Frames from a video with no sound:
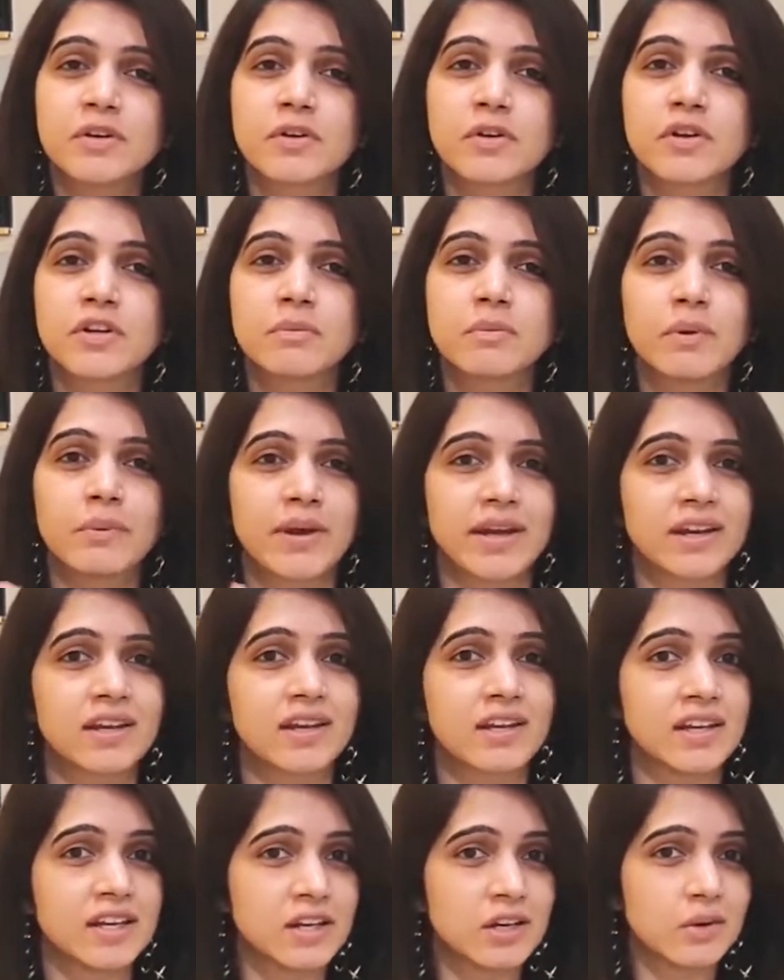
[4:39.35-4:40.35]
you're going to be
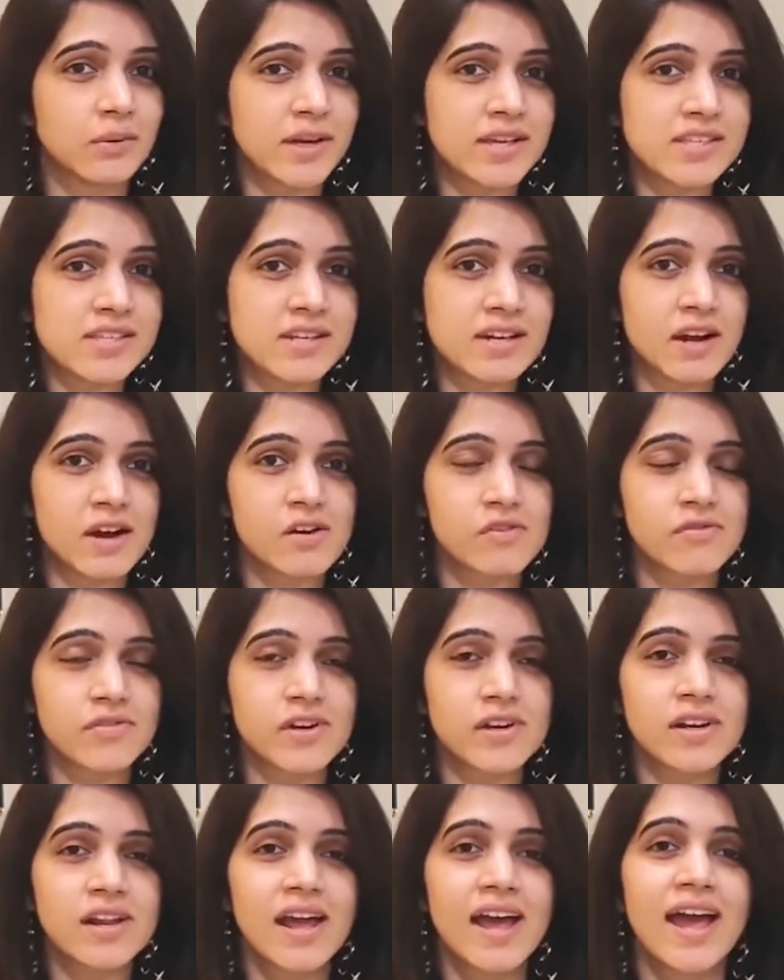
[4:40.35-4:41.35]
wearing an Indo-Western
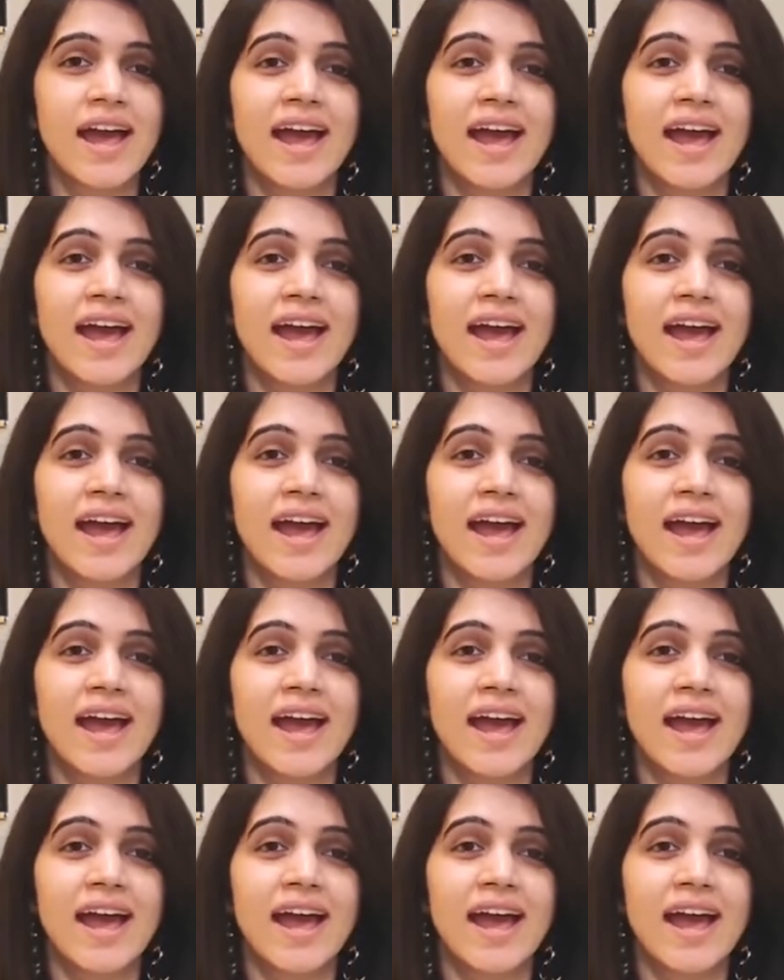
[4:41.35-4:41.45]
outfit,